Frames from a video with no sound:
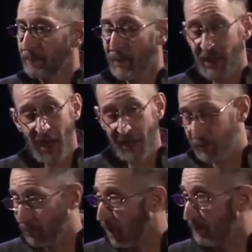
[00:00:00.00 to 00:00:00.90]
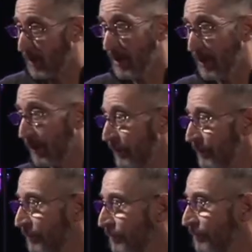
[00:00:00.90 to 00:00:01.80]
But God has brought me
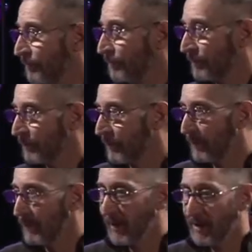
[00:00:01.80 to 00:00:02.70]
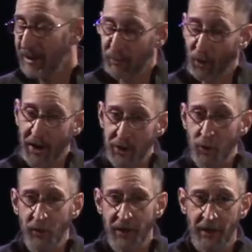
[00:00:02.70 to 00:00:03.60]
here, and He's brought
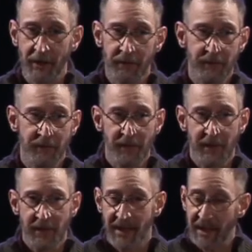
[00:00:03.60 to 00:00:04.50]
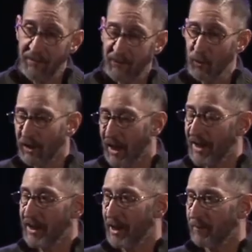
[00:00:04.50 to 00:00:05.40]
you here. And if you
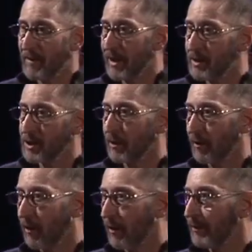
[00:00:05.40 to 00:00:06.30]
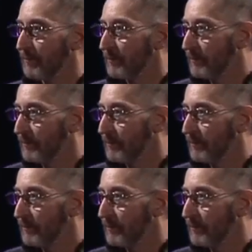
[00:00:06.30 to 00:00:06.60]
let Him into your heart,